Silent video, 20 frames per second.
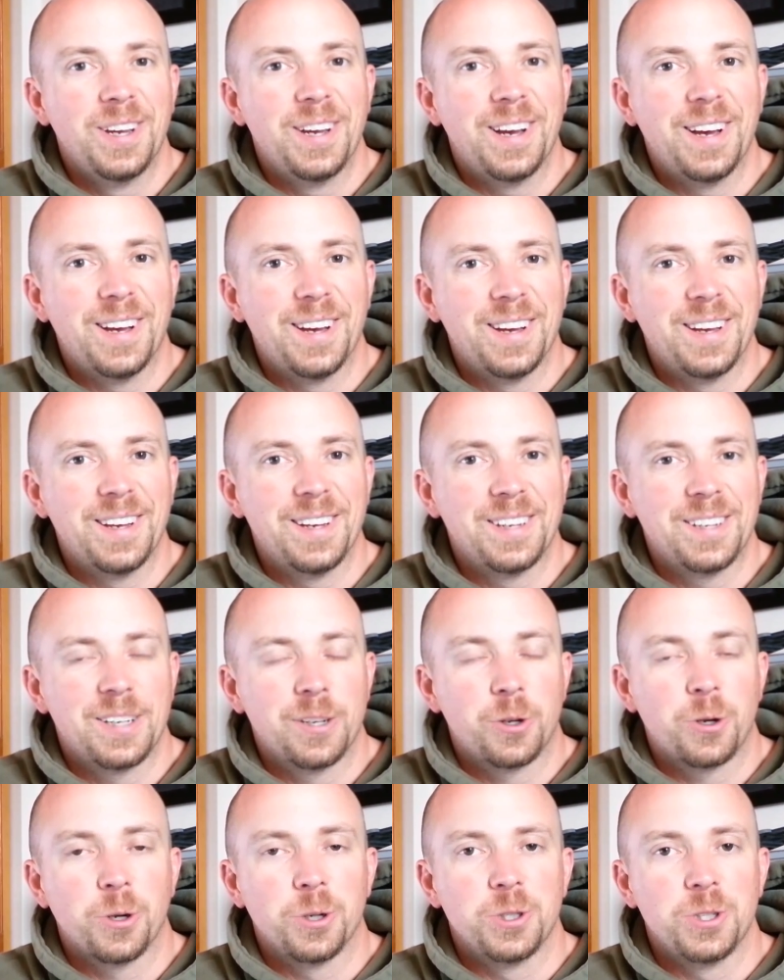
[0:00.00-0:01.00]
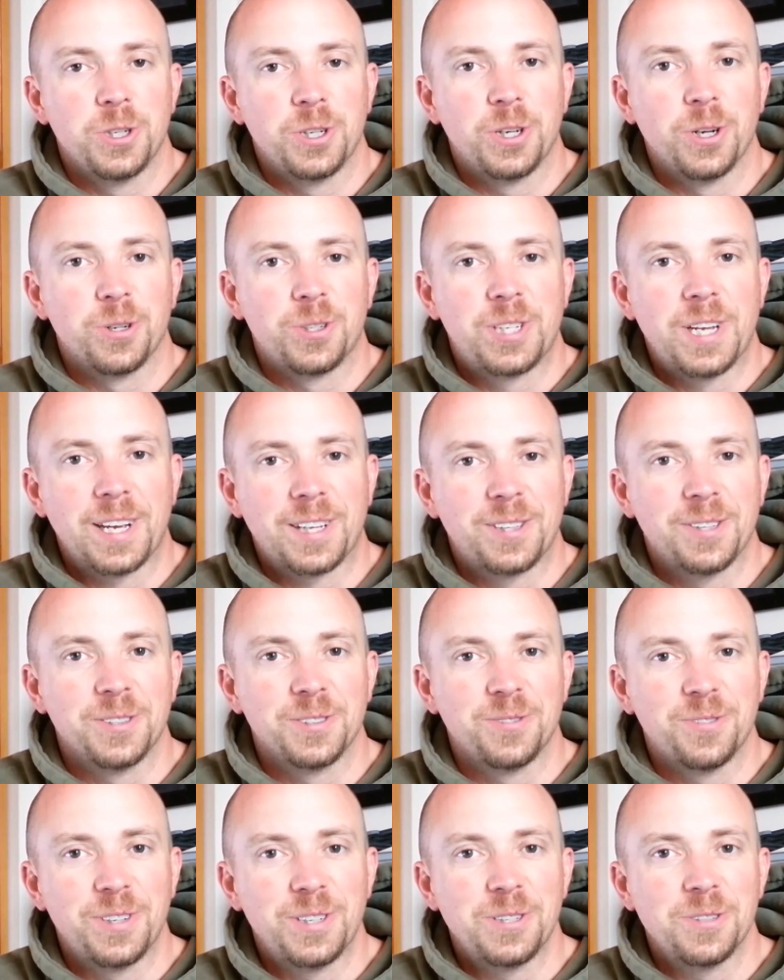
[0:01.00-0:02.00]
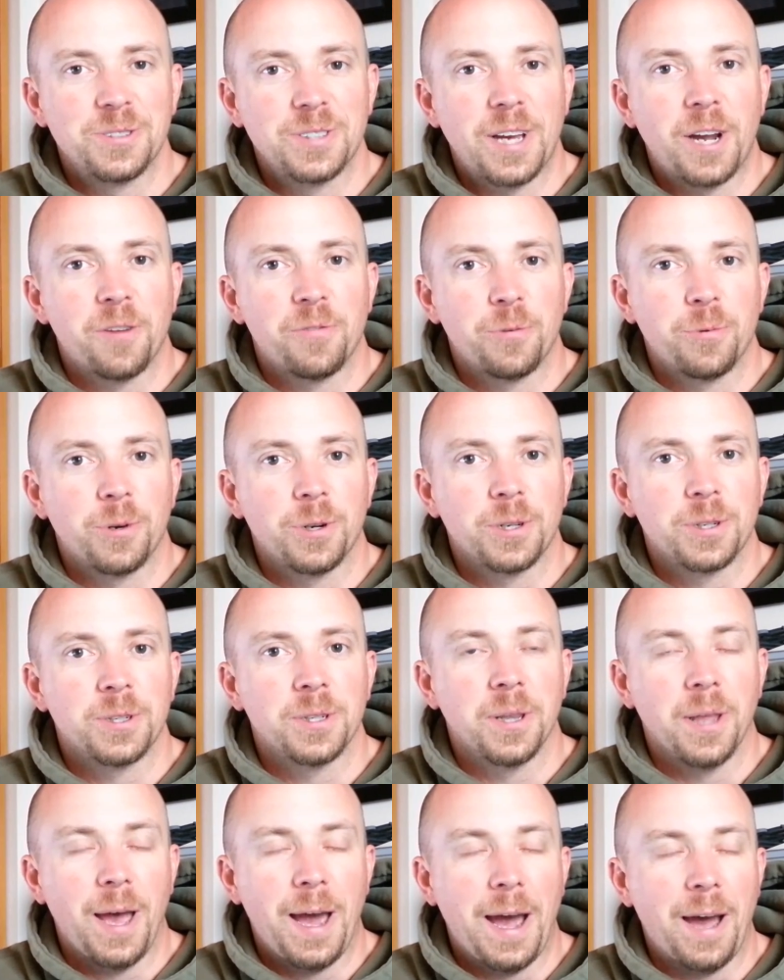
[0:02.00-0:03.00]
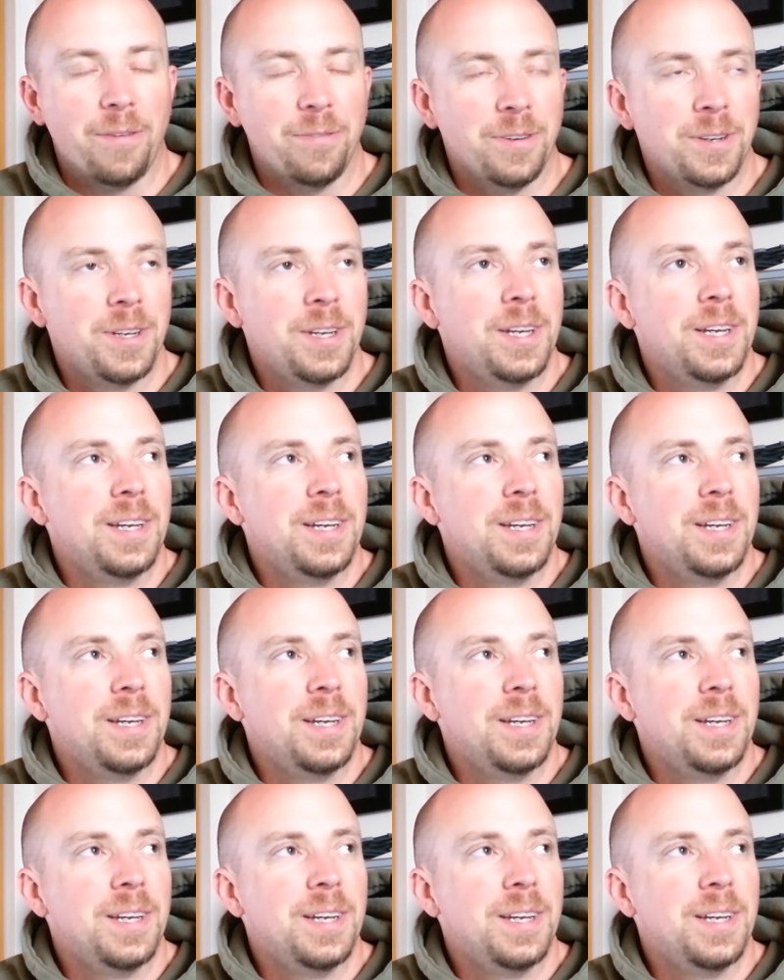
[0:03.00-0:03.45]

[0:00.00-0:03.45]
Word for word: Uh, encourage you to go check those videos out if you want a good laugh.